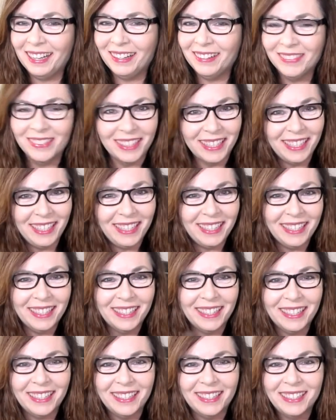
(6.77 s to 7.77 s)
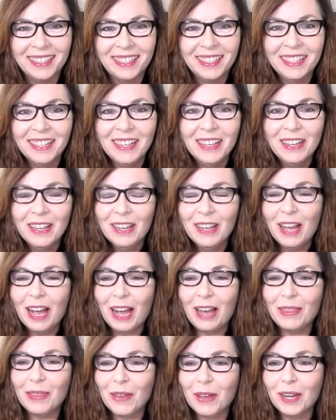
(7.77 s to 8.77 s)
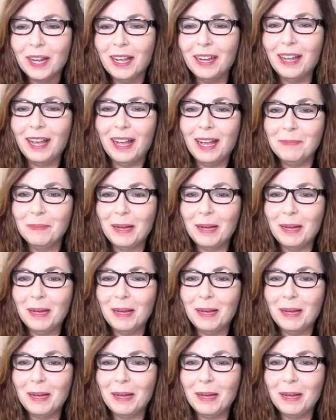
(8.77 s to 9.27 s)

We're here. I thought I'd hop